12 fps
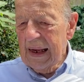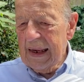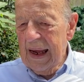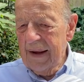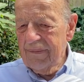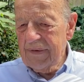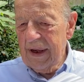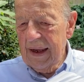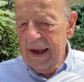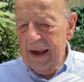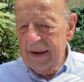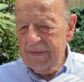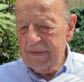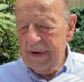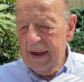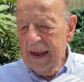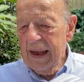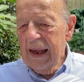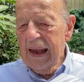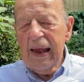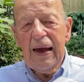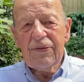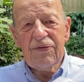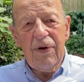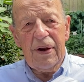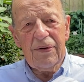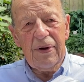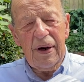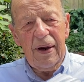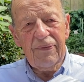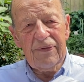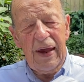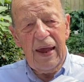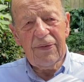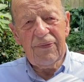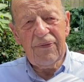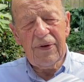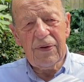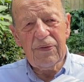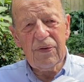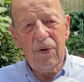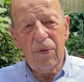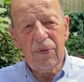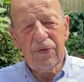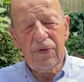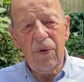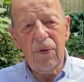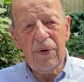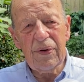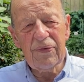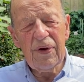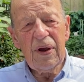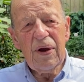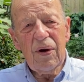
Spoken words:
Kafkaesque. Strangely enough, Kafka's stories